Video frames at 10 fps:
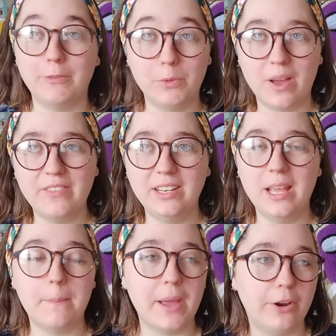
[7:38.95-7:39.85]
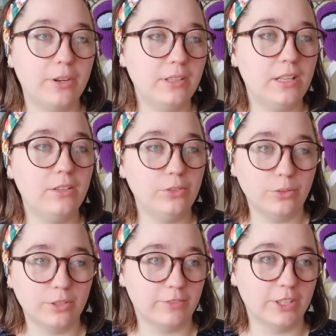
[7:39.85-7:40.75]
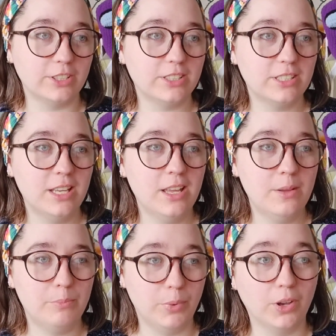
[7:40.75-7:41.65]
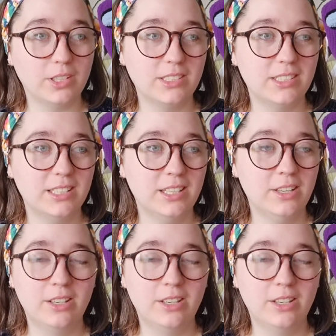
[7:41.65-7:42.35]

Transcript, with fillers: If you have any parallel universe books